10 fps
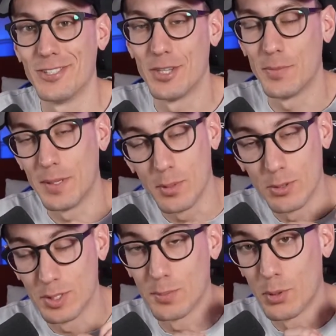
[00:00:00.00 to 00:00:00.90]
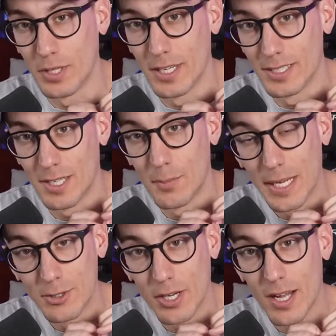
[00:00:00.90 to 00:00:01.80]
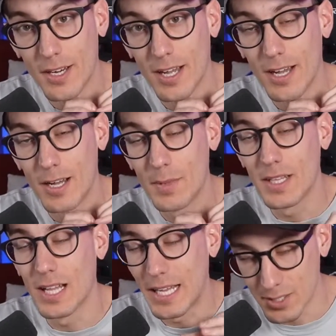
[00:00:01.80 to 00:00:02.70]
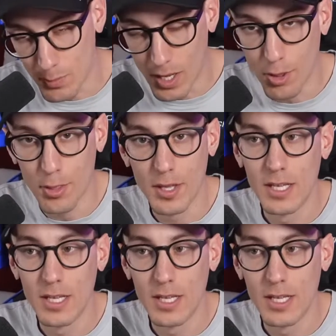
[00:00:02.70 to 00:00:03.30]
to the people who supported us on Patreon um, in the last month,